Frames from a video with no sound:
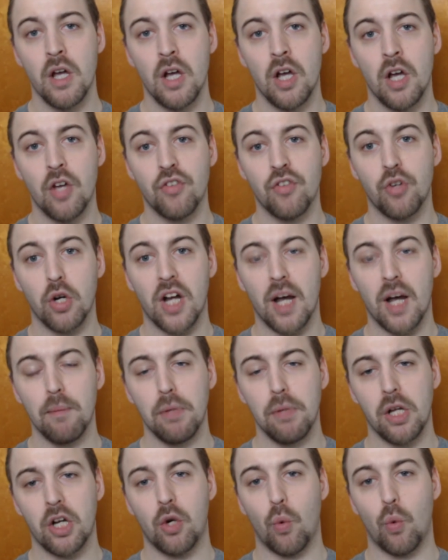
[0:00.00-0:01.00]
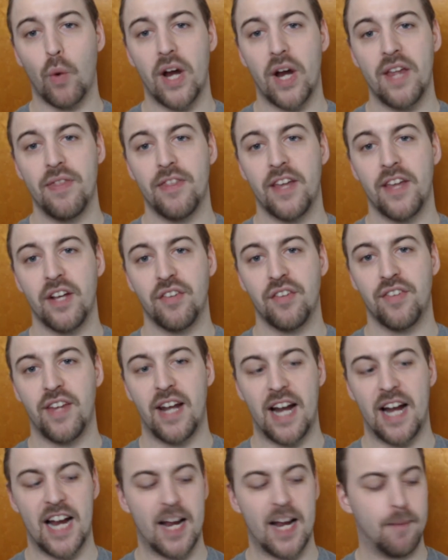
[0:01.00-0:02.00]
So a couple of great things that
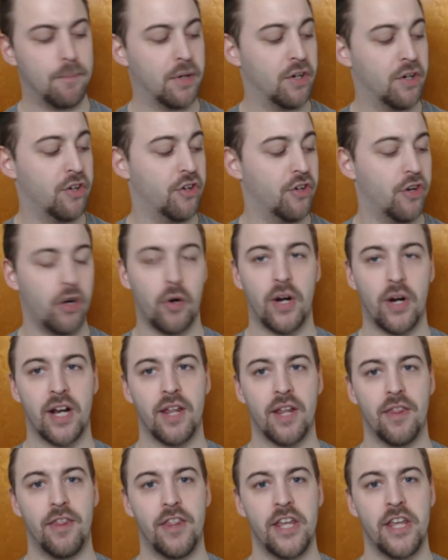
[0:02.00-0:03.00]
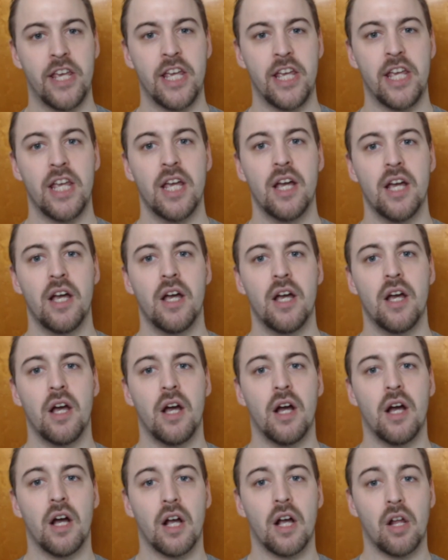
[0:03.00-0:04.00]
happened during the
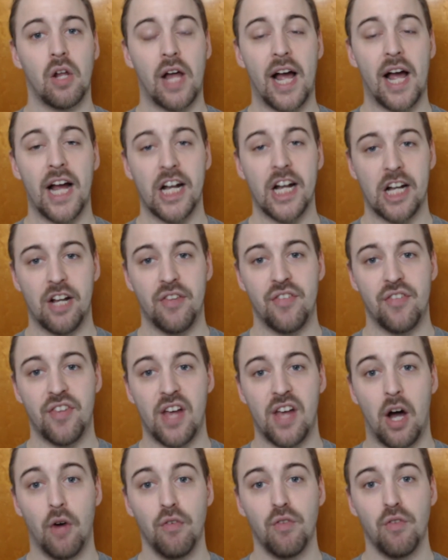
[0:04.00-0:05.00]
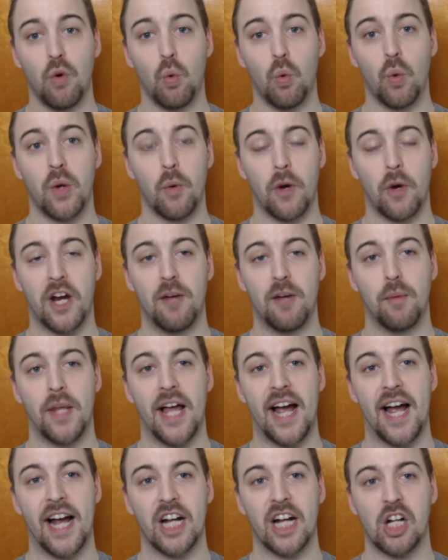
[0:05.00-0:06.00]
Clash itself. We were able to
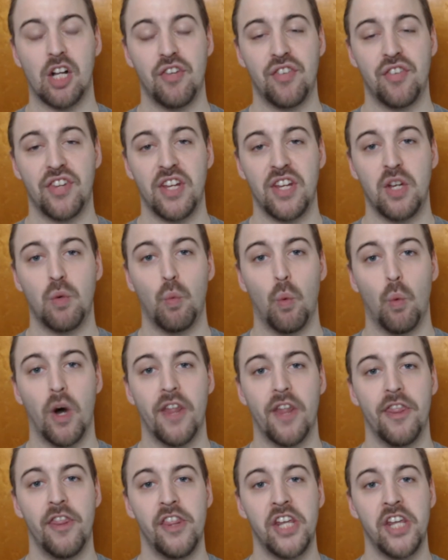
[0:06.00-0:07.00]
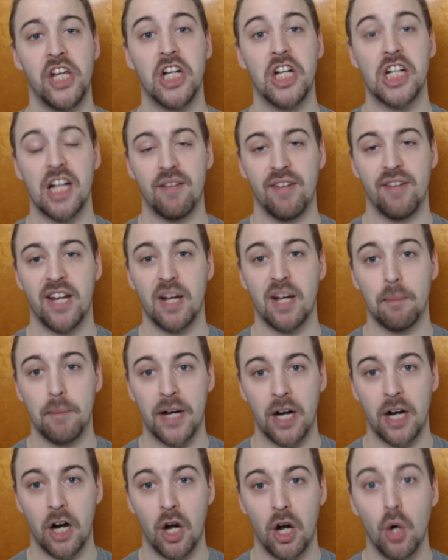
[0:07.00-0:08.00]
actually see what the Chevy
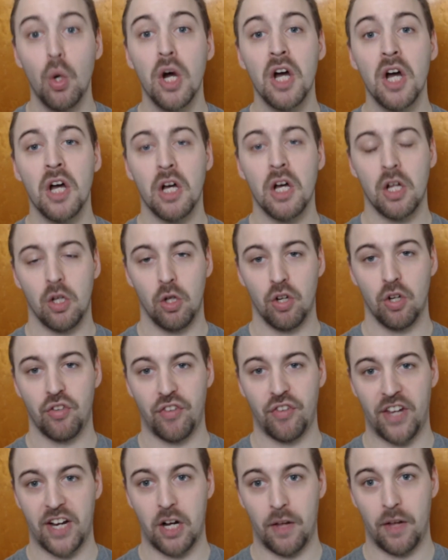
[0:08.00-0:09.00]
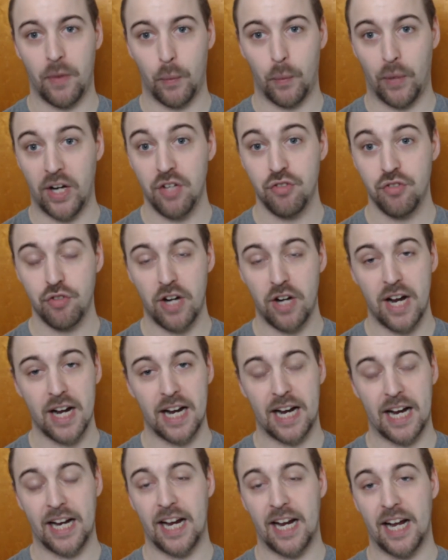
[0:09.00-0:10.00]
Camaro looks like on the racetrack.
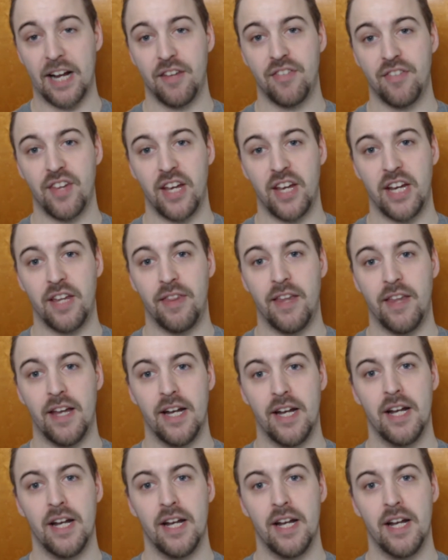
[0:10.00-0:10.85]
I got to tell you that